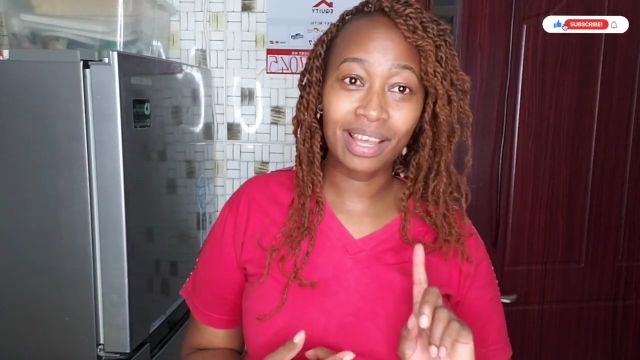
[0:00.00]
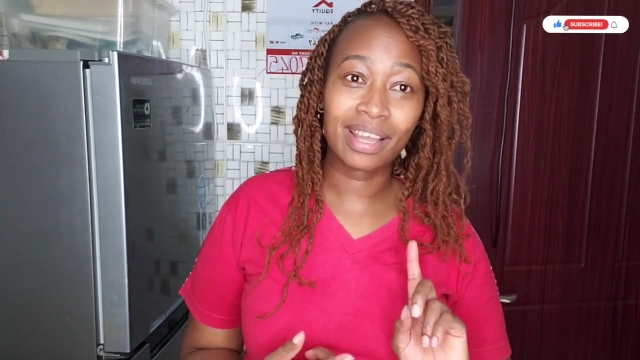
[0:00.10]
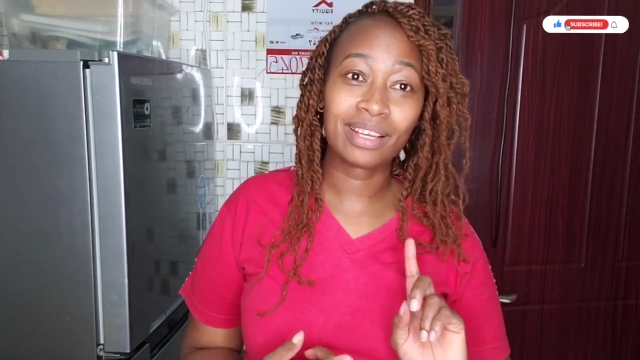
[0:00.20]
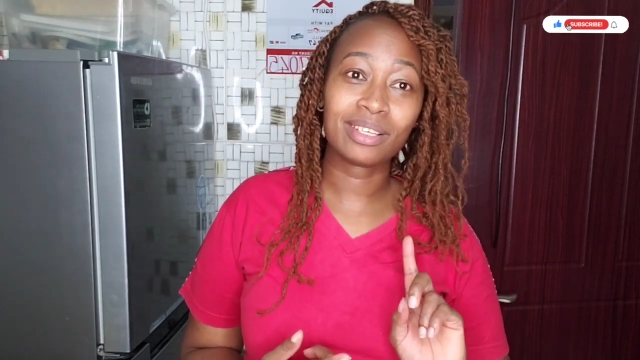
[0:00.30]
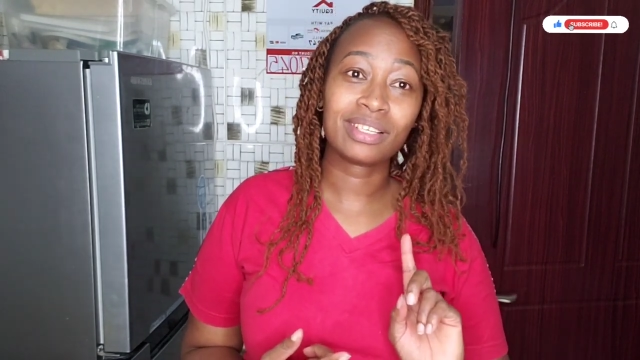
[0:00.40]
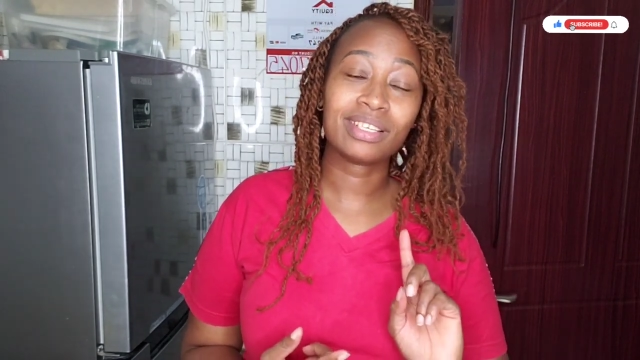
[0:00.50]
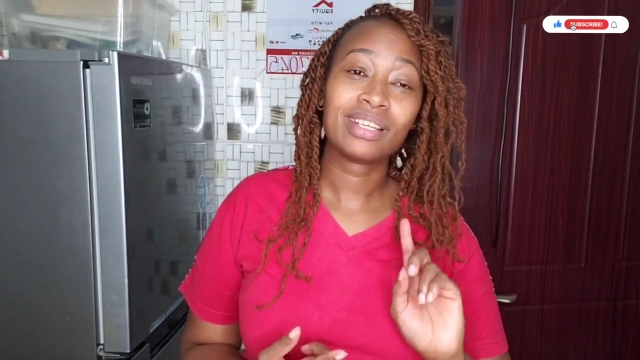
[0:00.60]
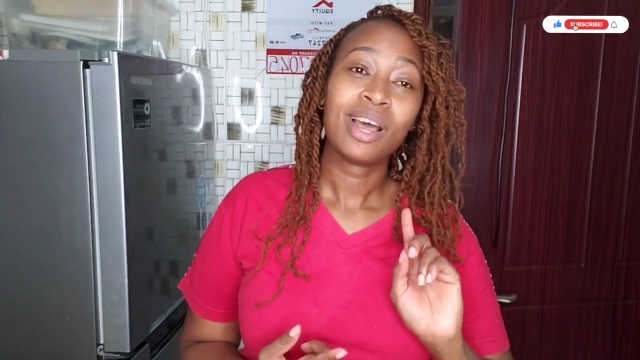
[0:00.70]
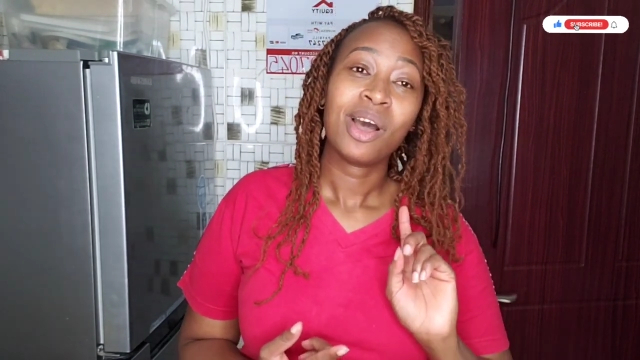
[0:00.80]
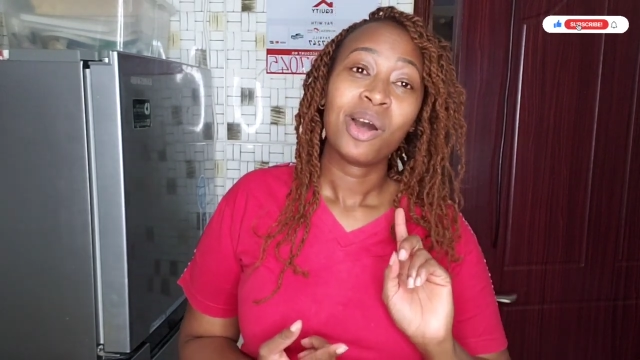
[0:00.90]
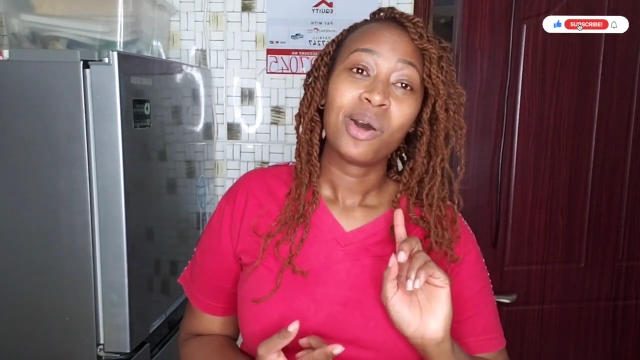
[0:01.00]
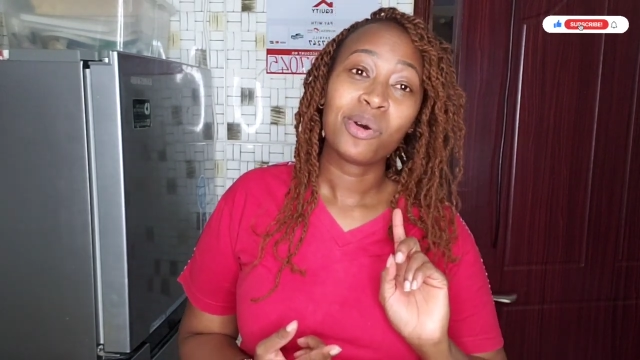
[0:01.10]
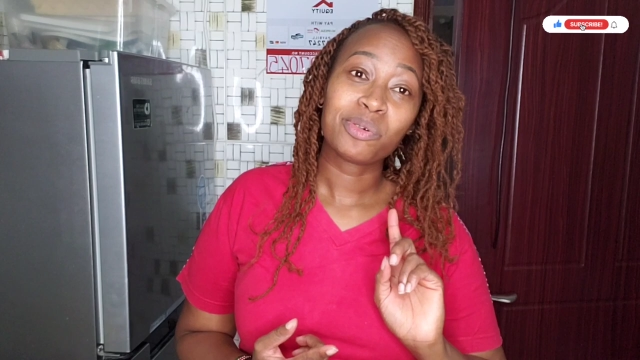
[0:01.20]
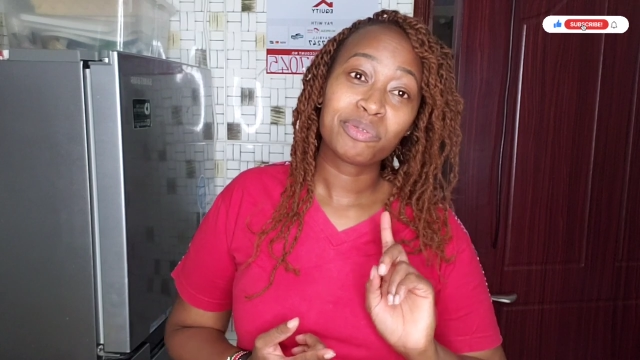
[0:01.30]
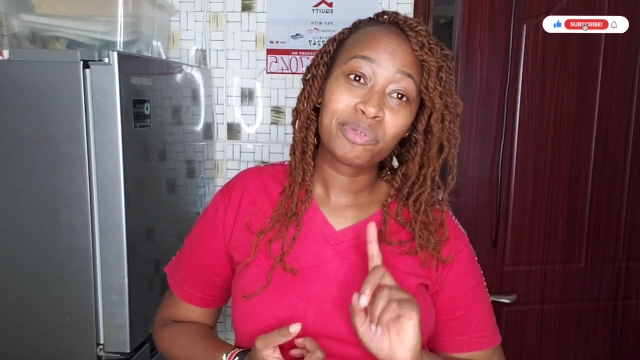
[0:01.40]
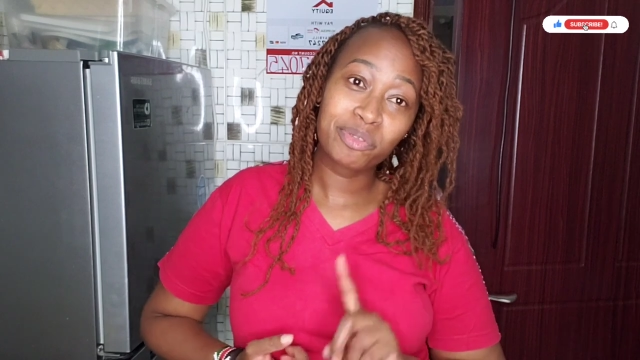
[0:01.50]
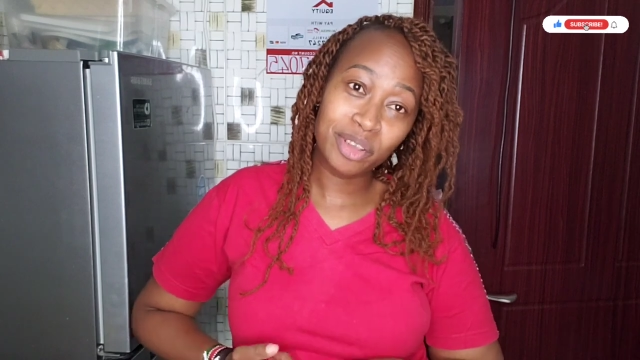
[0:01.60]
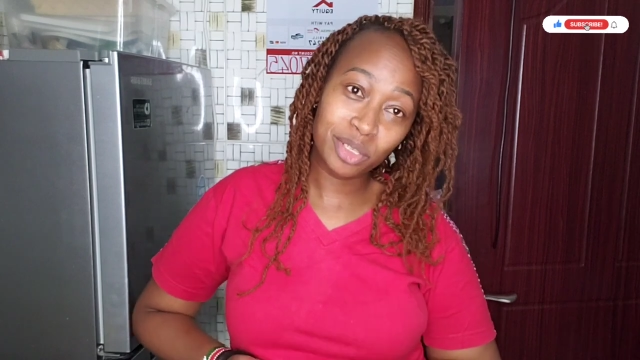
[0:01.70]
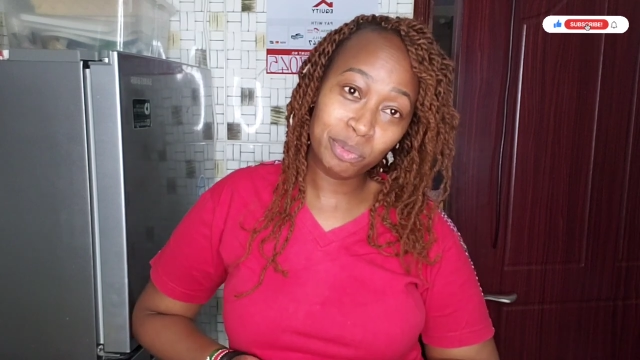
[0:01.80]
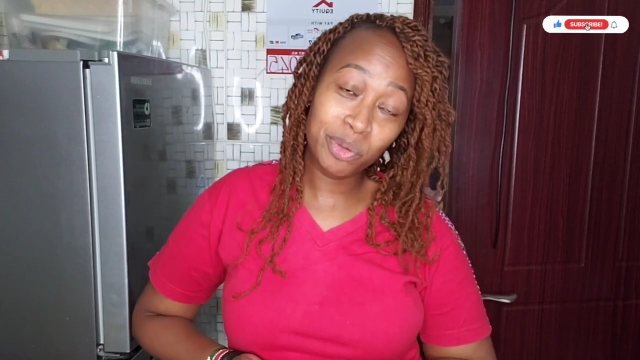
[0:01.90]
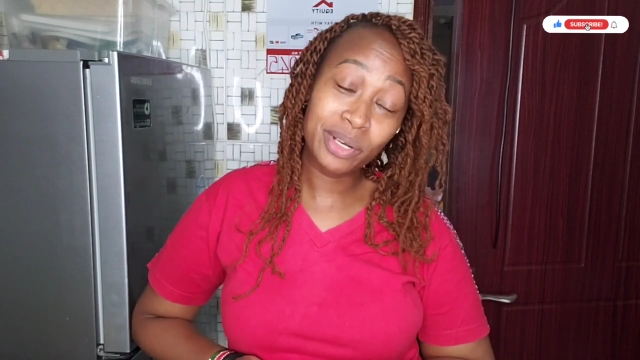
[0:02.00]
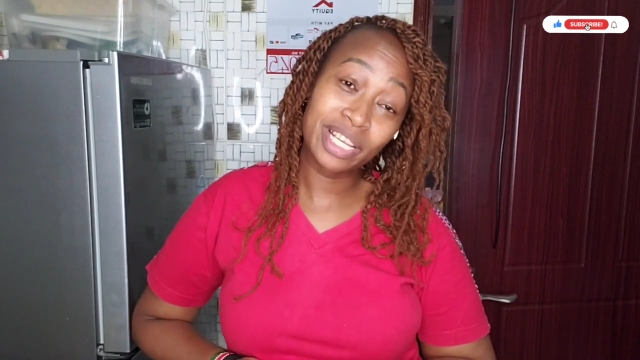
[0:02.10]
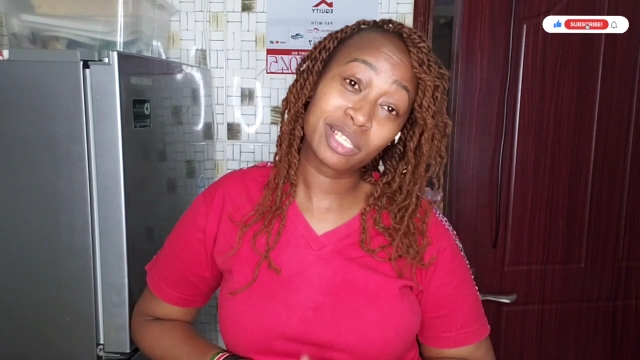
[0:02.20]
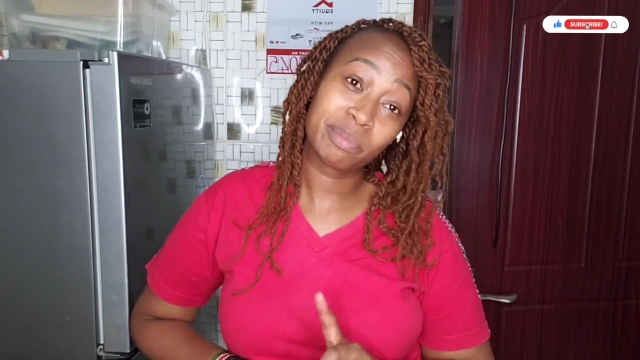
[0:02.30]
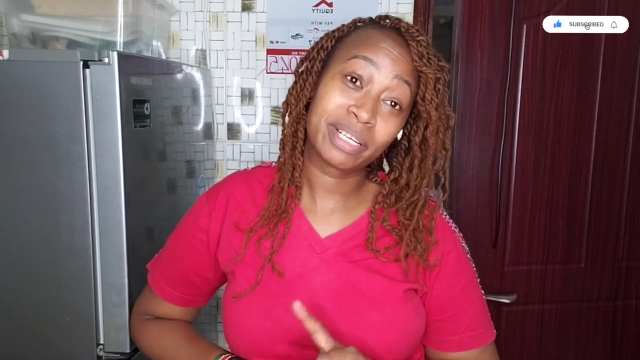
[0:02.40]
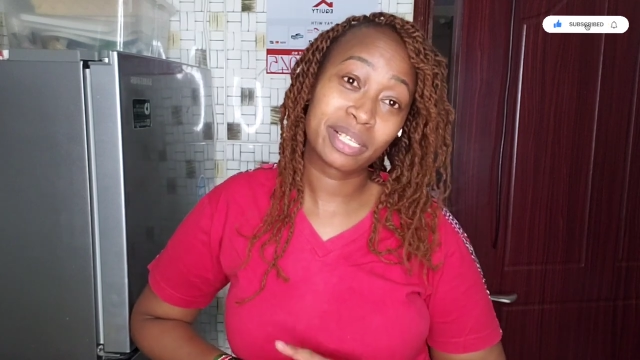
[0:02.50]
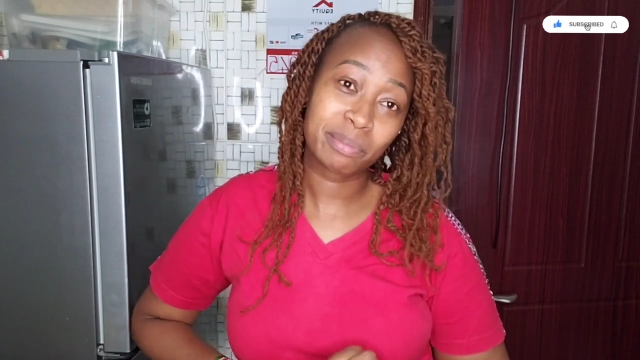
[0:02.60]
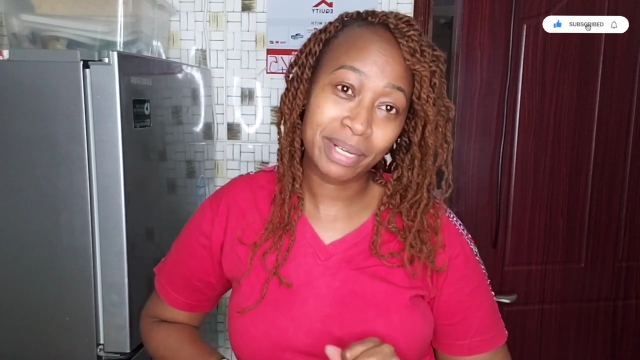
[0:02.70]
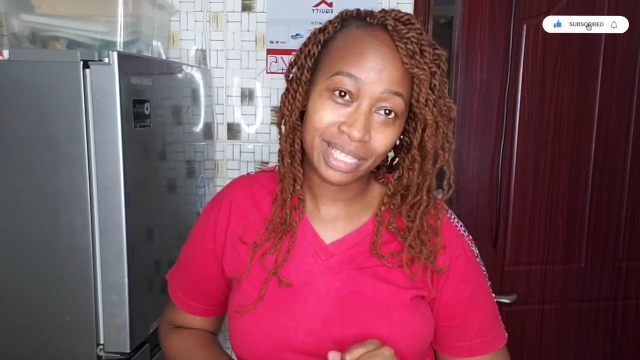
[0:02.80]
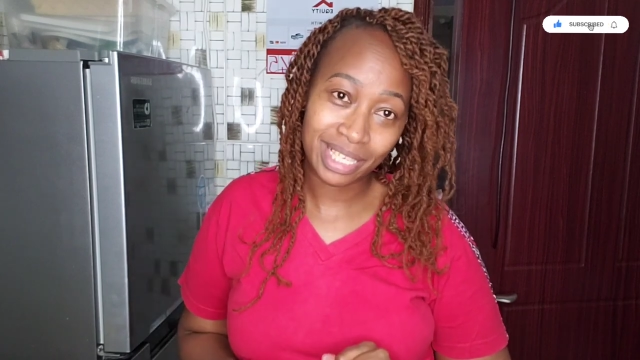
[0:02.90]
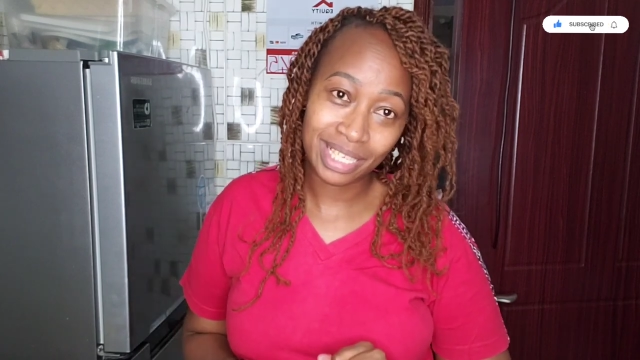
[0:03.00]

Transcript: and on Facebook it's Smart.